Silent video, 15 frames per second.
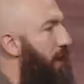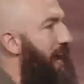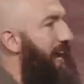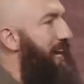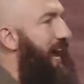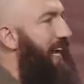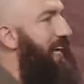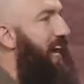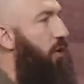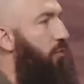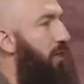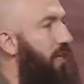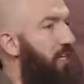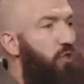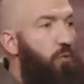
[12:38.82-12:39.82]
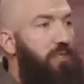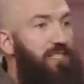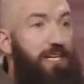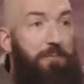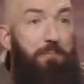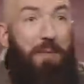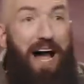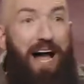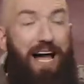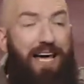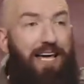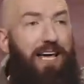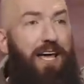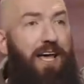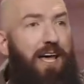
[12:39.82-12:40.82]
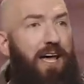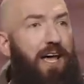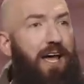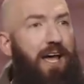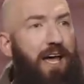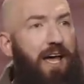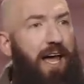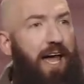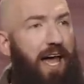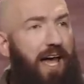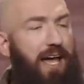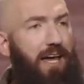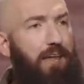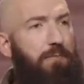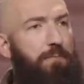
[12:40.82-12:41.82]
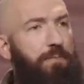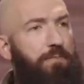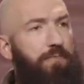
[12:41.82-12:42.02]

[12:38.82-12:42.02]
hand, I can't release what's in my hand.